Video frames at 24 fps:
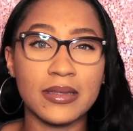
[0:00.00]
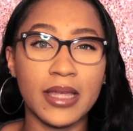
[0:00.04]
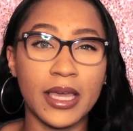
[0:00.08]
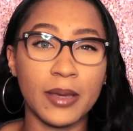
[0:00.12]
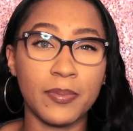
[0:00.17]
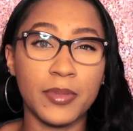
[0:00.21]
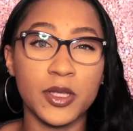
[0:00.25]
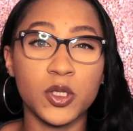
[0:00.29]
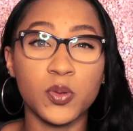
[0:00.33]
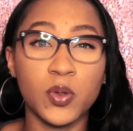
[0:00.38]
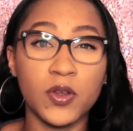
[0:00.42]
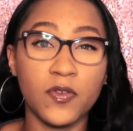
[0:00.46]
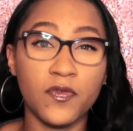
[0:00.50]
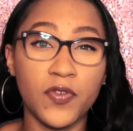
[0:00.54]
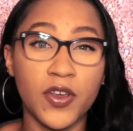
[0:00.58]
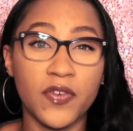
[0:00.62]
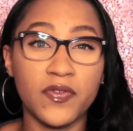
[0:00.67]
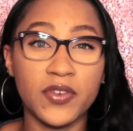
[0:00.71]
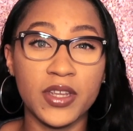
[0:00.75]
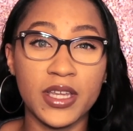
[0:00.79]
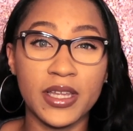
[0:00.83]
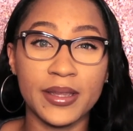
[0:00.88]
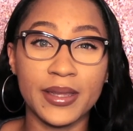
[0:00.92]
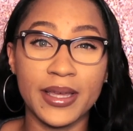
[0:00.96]
like between
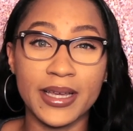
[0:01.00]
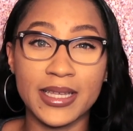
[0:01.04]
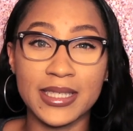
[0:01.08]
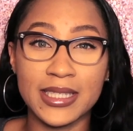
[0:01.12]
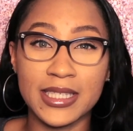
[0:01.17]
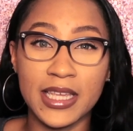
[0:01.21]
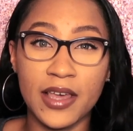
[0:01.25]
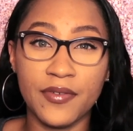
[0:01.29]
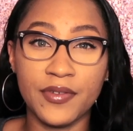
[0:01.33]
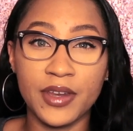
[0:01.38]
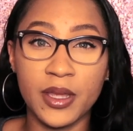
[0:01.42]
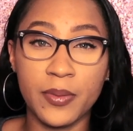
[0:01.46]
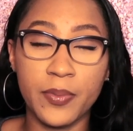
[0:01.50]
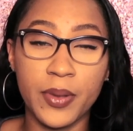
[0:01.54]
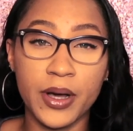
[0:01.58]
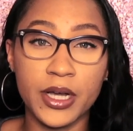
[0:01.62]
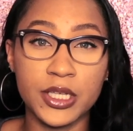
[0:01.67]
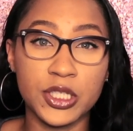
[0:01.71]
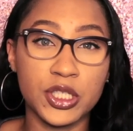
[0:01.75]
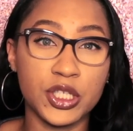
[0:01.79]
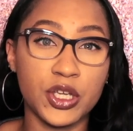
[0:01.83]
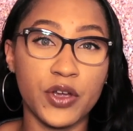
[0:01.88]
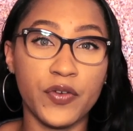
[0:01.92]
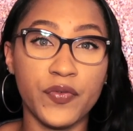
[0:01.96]
50 and like 70
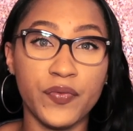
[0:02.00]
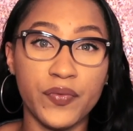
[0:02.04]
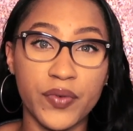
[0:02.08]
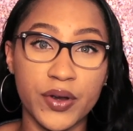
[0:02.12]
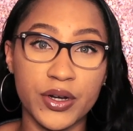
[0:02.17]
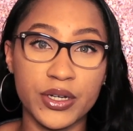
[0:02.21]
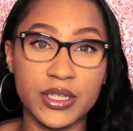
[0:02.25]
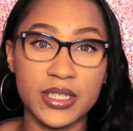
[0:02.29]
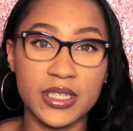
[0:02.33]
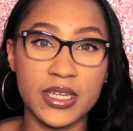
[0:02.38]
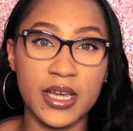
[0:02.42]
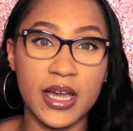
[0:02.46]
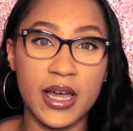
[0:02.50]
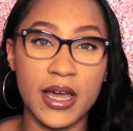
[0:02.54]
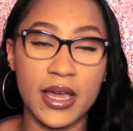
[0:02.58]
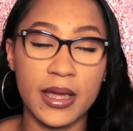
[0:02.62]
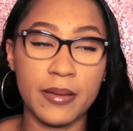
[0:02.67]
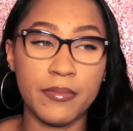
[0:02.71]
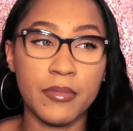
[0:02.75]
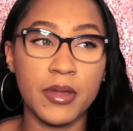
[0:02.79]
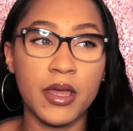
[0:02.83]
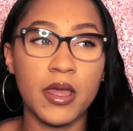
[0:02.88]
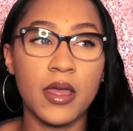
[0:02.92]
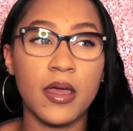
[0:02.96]
bucks your first
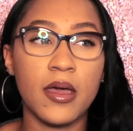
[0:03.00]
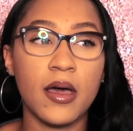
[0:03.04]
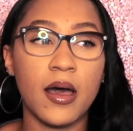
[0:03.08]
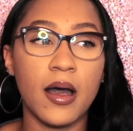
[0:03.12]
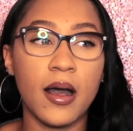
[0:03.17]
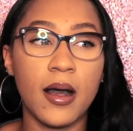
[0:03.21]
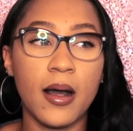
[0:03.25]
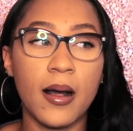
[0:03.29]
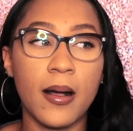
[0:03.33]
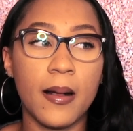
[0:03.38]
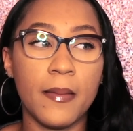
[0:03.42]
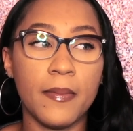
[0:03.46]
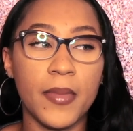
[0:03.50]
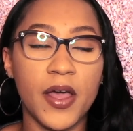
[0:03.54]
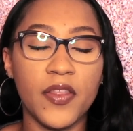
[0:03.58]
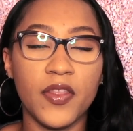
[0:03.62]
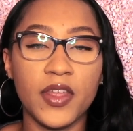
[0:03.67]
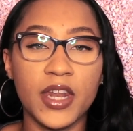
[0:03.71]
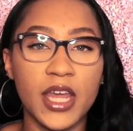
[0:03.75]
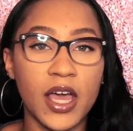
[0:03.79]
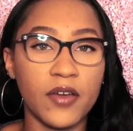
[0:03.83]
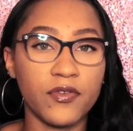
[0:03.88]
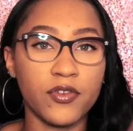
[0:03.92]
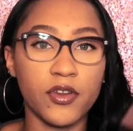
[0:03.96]
time. Um,
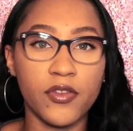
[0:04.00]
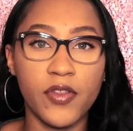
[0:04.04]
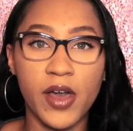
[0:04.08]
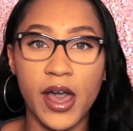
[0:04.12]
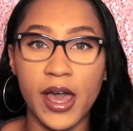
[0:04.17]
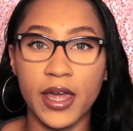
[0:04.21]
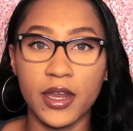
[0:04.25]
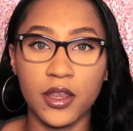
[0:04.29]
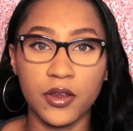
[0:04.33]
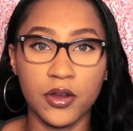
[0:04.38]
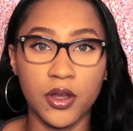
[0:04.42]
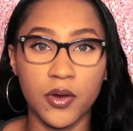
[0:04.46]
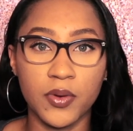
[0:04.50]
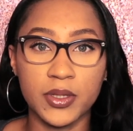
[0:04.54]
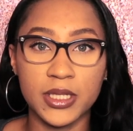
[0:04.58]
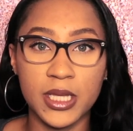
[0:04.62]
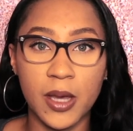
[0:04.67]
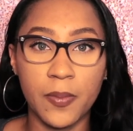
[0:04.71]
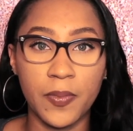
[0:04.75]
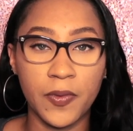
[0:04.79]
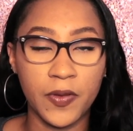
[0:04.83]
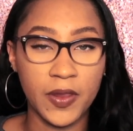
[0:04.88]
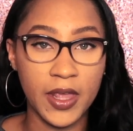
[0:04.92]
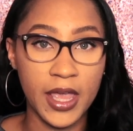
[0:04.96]
and then after that, you know, it's
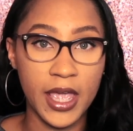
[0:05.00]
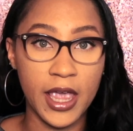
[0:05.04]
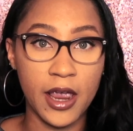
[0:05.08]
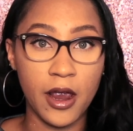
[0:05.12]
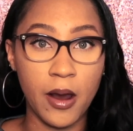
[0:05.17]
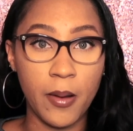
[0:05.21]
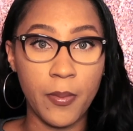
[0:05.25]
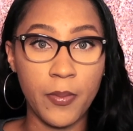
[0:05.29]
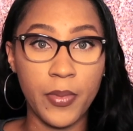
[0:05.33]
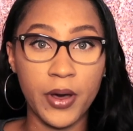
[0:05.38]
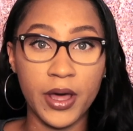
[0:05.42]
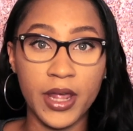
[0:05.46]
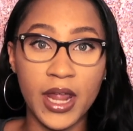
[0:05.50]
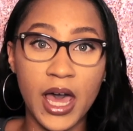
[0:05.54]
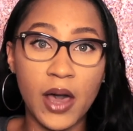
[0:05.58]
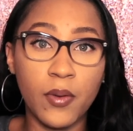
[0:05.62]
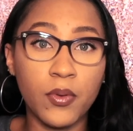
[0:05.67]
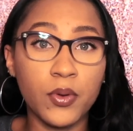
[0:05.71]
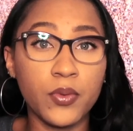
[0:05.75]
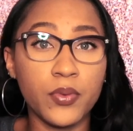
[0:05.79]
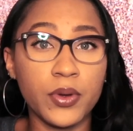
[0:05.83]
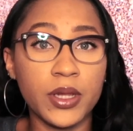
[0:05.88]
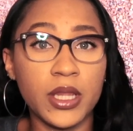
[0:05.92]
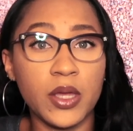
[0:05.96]
up in the air, but I
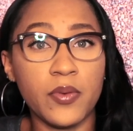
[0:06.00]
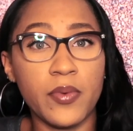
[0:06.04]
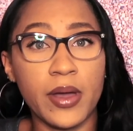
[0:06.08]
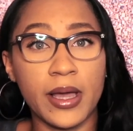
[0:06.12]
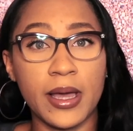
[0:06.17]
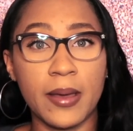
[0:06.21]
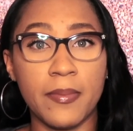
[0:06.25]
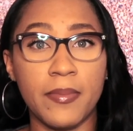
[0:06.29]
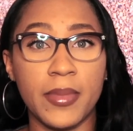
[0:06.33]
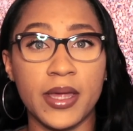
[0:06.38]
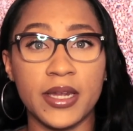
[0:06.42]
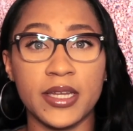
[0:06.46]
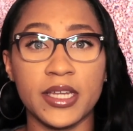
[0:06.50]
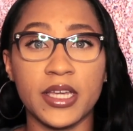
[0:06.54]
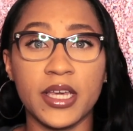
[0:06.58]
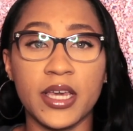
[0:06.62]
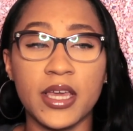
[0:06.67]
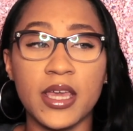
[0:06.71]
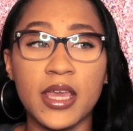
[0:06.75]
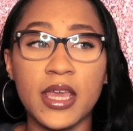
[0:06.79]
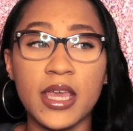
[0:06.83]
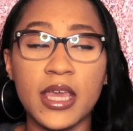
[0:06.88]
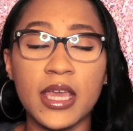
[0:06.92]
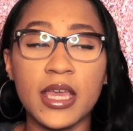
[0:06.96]
would really recommend
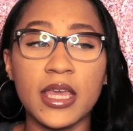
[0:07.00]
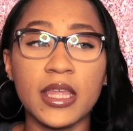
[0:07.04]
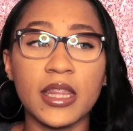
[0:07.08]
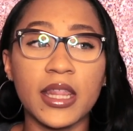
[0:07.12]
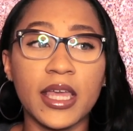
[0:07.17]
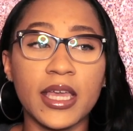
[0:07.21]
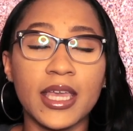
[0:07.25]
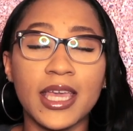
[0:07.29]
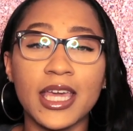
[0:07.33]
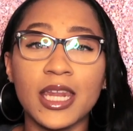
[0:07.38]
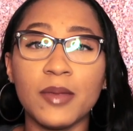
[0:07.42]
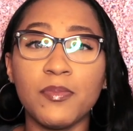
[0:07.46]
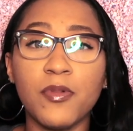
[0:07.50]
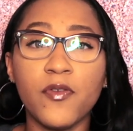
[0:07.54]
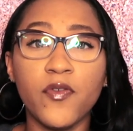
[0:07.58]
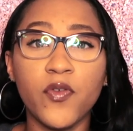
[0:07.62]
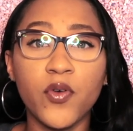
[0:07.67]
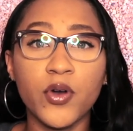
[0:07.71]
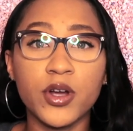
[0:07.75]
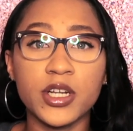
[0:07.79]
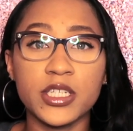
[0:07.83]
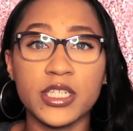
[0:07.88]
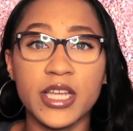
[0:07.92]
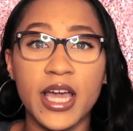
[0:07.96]
it. Like get it
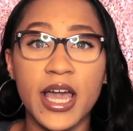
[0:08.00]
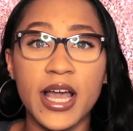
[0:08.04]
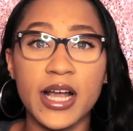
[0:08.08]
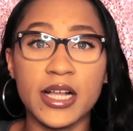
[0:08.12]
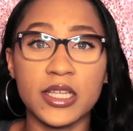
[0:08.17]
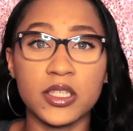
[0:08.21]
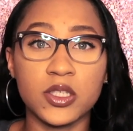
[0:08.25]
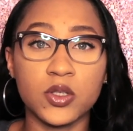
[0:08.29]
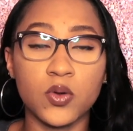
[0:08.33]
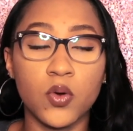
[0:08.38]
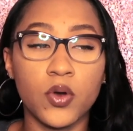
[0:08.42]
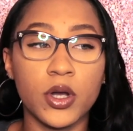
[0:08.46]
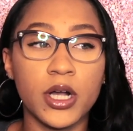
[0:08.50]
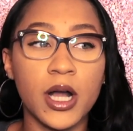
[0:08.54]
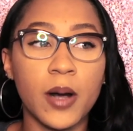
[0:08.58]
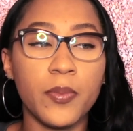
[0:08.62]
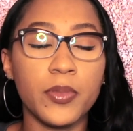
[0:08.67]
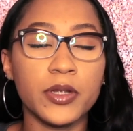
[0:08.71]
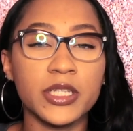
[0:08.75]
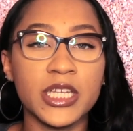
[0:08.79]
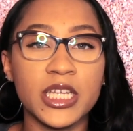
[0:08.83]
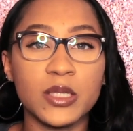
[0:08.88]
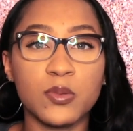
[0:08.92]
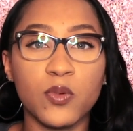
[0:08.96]
before a test or a
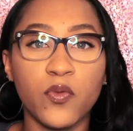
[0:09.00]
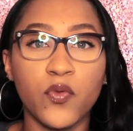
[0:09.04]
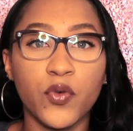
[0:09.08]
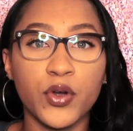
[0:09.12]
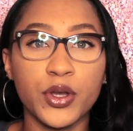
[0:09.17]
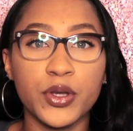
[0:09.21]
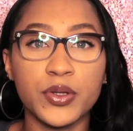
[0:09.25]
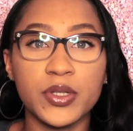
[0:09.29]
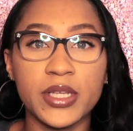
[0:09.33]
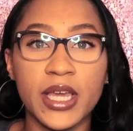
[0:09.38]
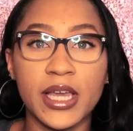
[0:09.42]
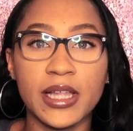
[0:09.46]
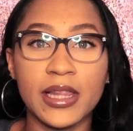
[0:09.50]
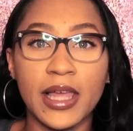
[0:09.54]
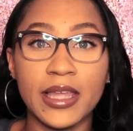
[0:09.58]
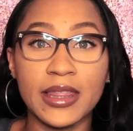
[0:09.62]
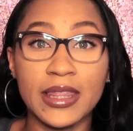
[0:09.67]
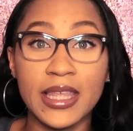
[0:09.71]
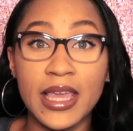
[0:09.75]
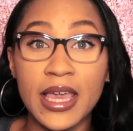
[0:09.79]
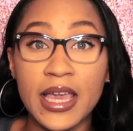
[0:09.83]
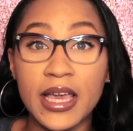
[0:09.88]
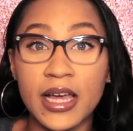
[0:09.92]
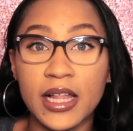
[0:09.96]
couple days before you take
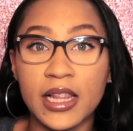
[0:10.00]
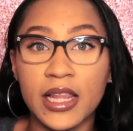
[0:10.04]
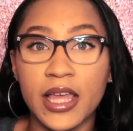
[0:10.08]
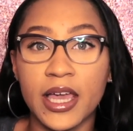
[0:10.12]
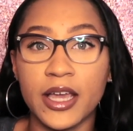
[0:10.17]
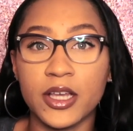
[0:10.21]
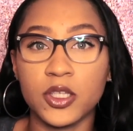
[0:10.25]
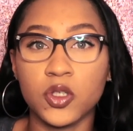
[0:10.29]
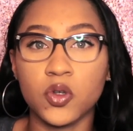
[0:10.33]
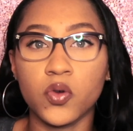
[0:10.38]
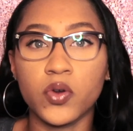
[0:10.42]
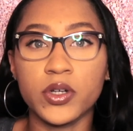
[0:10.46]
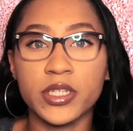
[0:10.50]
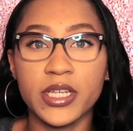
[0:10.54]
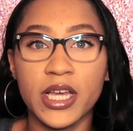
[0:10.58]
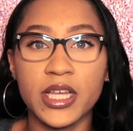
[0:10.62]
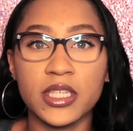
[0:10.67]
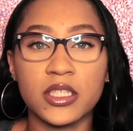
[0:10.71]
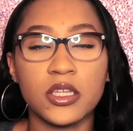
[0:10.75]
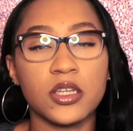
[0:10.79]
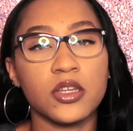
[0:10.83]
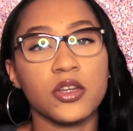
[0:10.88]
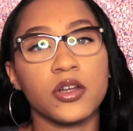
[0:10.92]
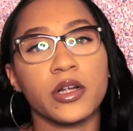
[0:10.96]
like the NCLEX or
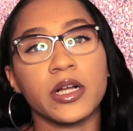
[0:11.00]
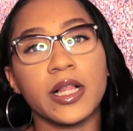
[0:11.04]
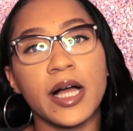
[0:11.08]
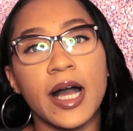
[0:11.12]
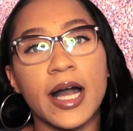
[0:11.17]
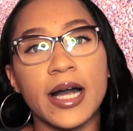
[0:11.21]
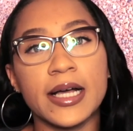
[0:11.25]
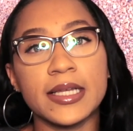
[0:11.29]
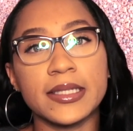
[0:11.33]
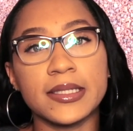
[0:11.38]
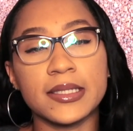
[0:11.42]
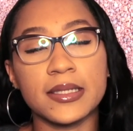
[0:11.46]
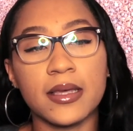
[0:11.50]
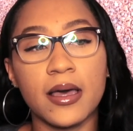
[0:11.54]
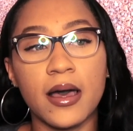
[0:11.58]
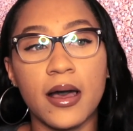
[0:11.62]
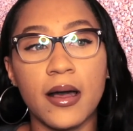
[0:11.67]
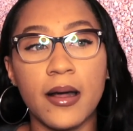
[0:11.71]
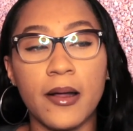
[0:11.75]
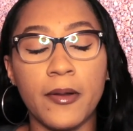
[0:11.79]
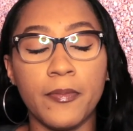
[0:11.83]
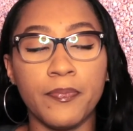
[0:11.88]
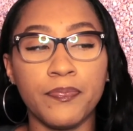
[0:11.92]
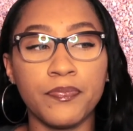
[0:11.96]
test in your class.
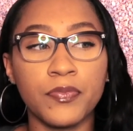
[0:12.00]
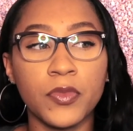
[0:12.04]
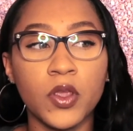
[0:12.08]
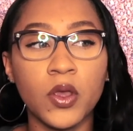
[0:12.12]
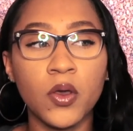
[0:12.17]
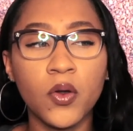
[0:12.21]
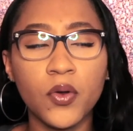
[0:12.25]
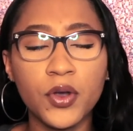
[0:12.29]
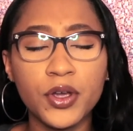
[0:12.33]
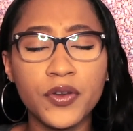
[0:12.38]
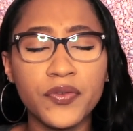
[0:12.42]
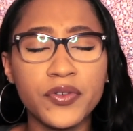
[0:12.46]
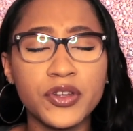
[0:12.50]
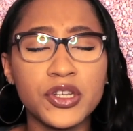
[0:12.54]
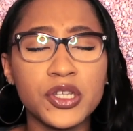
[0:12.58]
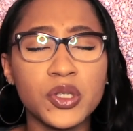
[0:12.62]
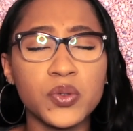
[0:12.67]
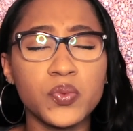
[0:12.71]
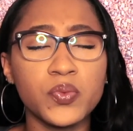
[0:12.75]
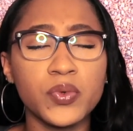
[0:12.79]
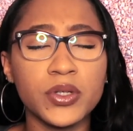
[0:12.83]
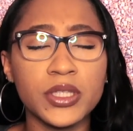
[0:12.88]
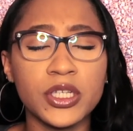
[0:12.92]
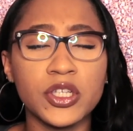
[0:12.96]
Um, or if you're
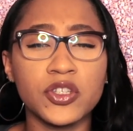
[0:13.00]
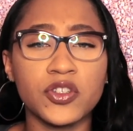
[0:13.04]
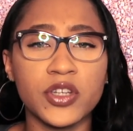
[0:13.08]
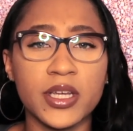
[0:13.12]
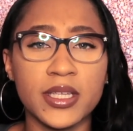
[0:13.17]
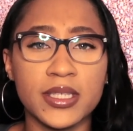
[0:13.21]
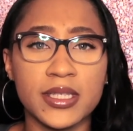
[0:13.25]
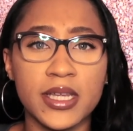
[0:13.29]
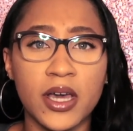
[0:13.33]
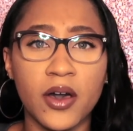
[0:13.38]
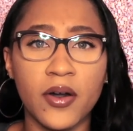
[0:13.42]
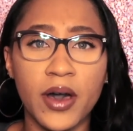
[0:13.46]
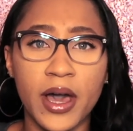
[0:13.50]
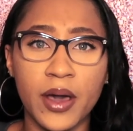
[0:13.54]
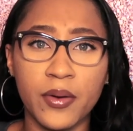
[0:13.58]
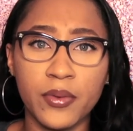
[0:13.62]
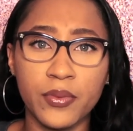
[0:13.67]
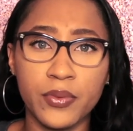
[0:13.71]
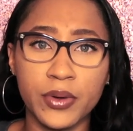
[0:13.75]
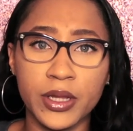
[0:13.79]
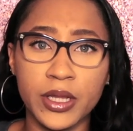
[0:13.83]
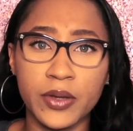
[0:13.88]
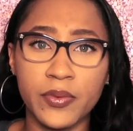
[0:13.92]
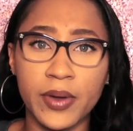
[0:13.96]
just really stressed out, I
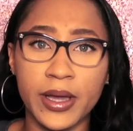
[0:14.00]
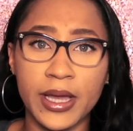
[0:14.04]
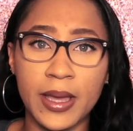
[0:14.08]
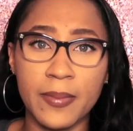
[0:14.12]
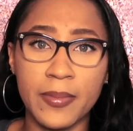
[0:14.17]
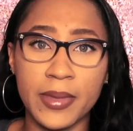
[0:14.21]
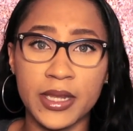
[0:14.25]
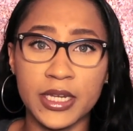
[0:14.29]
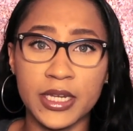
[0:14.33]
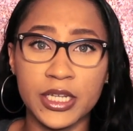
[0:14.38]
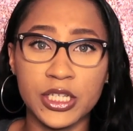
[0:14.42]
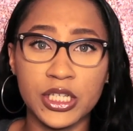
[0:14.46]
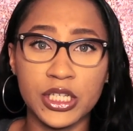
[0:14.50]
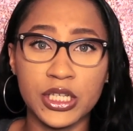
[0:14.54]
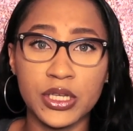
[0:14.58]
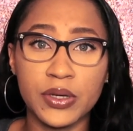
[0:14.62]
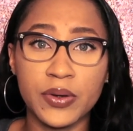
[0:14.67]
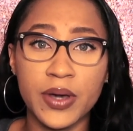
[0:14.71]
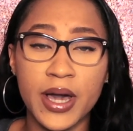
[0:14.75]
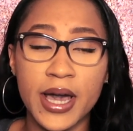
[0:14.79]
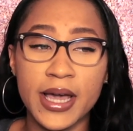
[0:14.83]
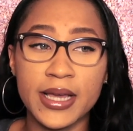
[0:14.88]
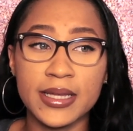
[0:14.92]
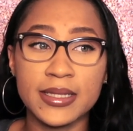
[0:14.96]
would really recommend it to
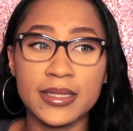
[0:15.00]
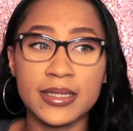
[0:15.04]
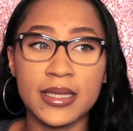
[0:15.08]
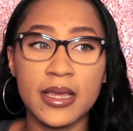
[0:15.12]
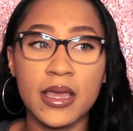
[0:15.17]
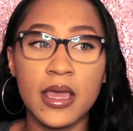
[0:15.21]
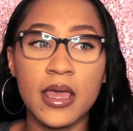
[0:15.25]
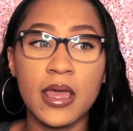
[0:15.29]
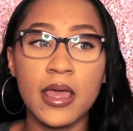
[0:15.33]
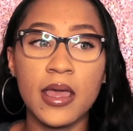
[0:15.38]
you guys.